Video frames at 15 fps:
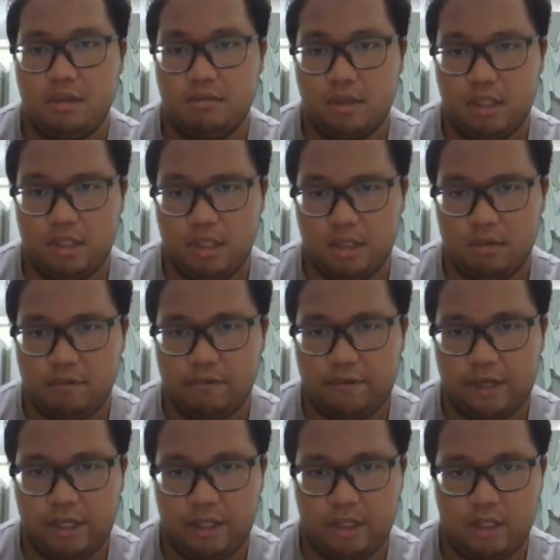we need to
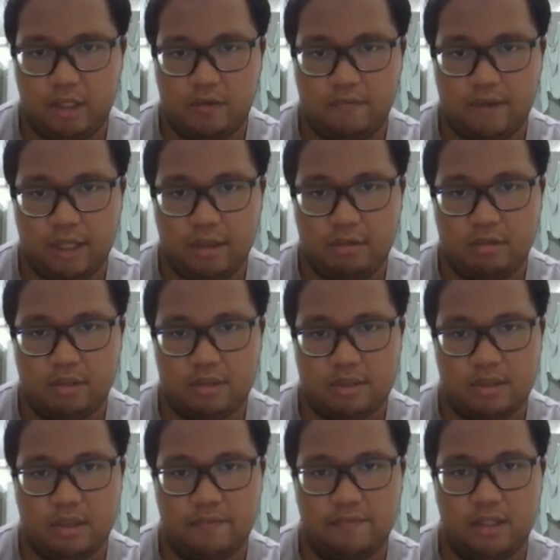find the values
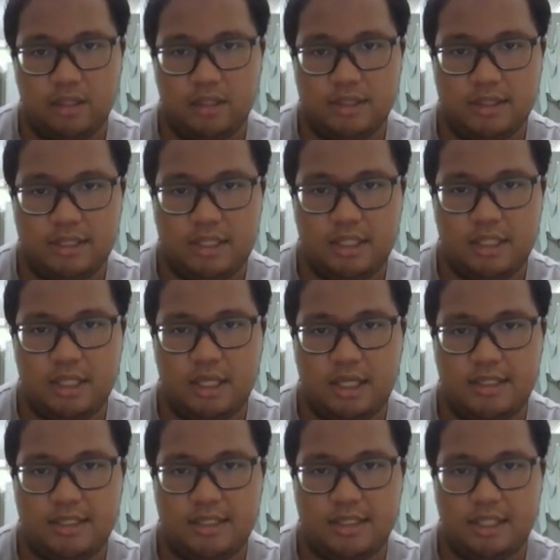of the C,
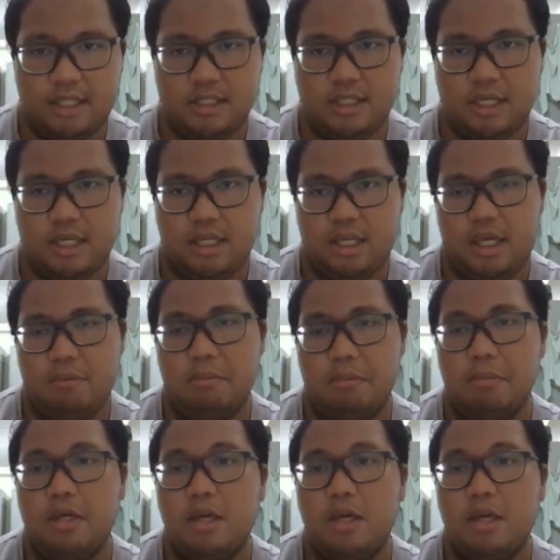S, H, and M.